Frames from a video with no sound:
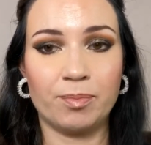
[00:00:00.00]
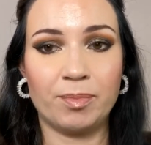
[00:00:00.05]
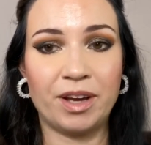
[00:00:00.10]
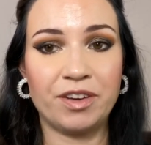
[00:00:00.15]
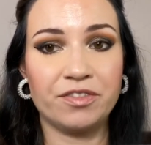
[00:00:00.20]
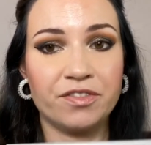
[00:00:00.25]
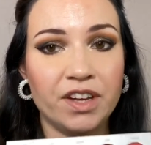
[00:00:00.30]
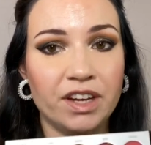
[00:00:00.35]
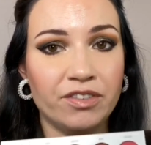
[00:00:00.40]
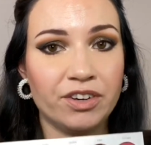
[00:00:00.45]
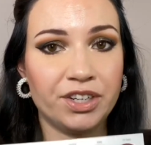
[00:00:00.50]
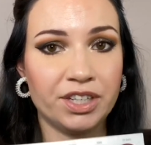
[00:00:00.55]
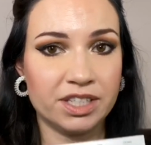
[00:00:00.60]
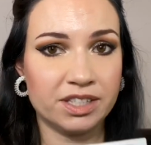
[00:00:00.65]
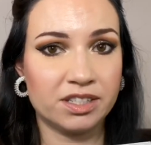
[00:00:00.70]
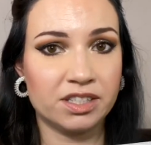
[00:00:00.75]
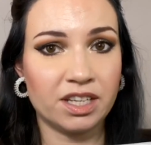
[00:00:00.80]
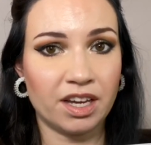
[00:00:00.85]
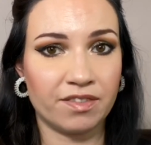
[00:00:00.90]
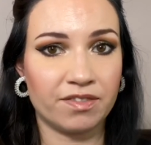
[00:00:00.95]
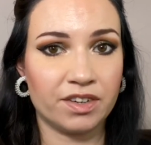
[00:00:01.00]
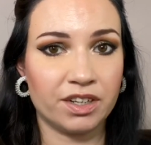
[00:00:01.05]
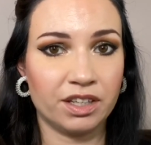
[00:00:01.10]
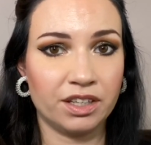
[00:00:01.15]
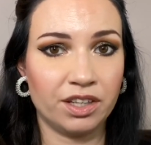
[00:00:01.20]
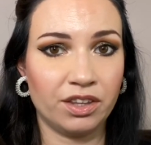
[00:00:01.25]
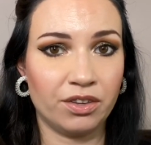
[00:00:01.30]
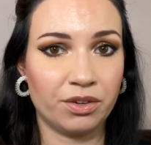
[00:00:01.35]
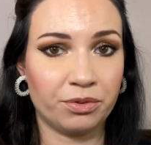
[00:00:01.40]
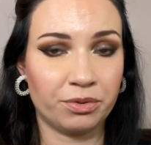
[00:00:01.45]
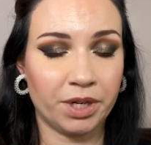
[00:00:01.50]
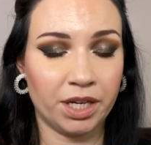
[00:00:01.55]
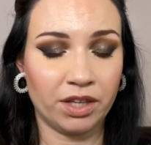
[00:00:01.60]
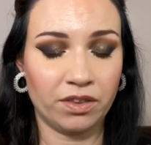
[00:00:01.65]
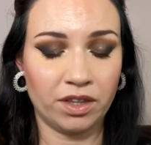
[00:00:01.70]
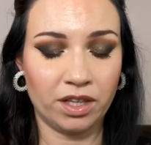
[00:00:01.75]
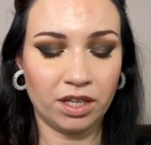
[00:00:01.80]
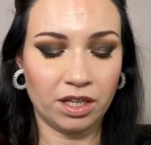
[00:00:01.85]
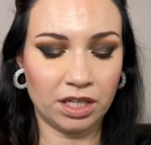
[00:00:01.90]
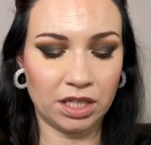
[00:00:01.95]
My favorite is definitely the Ring
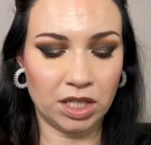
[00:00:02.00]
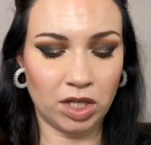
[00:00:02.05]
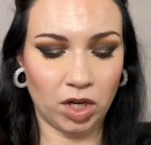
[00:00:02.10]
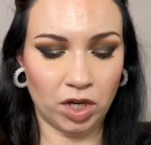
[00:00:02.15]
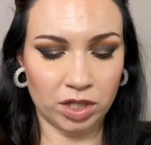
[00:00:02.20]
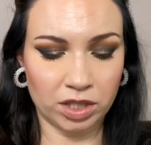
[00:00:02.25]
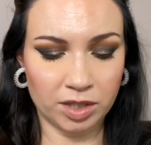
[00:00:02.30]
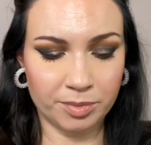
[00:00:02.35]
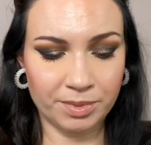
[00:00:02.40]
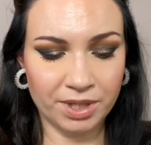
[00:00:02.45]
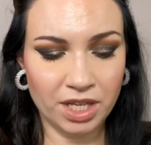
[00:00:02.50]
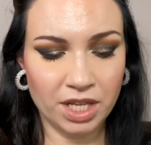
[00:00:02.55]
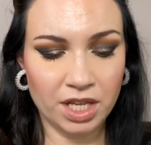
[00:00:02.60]
the Alarm.